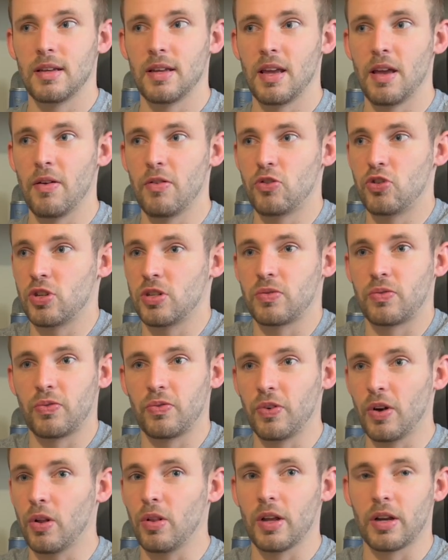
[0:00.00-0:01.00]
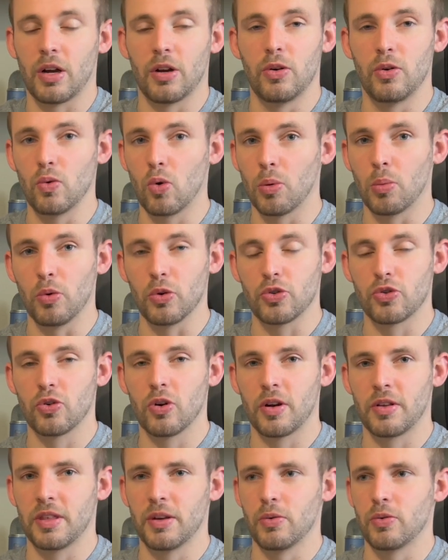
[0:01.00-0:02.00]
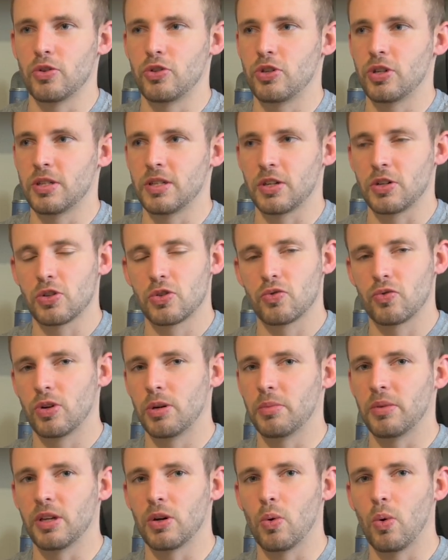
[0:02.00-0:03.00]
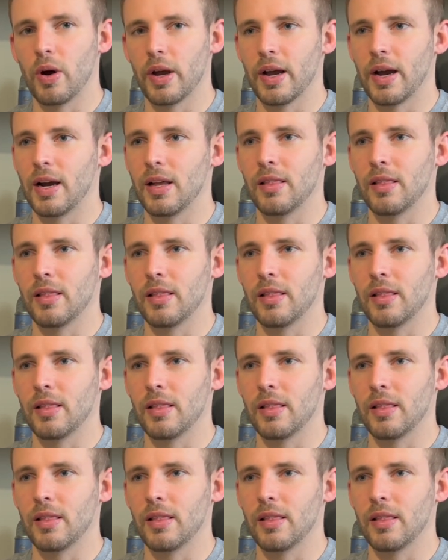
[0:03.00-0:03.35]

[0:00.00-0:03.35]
it just felt like a normal truck that was just extremely quiet.